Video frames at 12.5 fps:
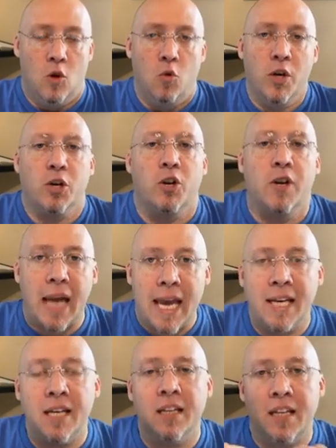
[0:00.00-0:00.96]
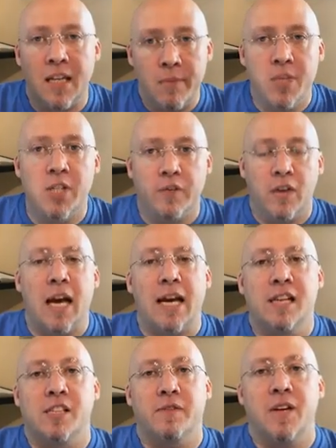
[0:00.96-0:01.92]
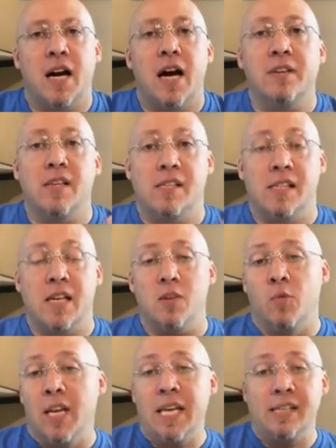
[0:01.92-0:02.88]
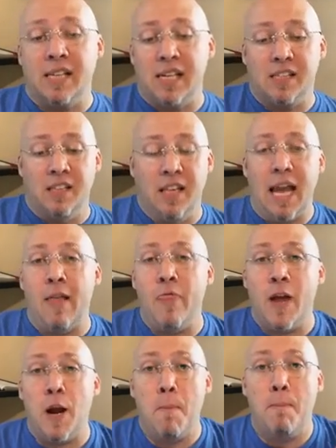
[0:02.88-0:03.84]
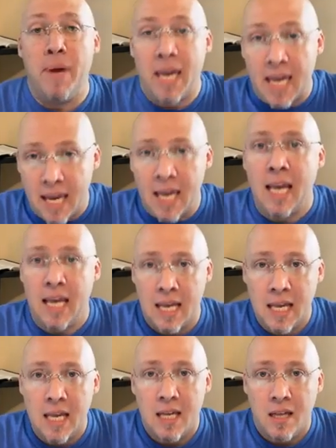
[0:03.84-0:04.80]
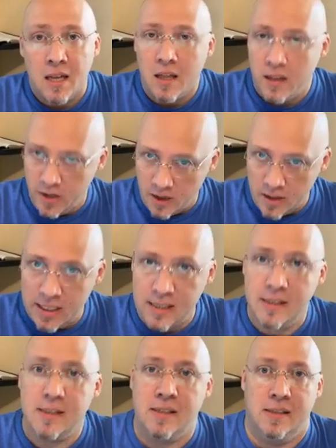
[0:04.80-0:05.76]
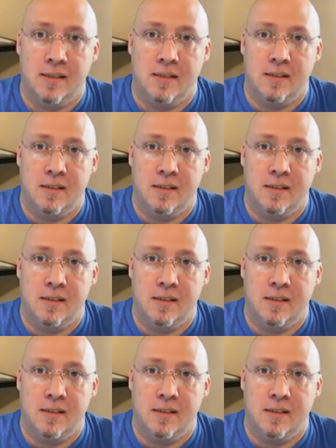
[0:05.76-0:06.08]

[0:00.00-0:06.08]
We are created in the image of likeness of God that says, when He says, let there be, there is.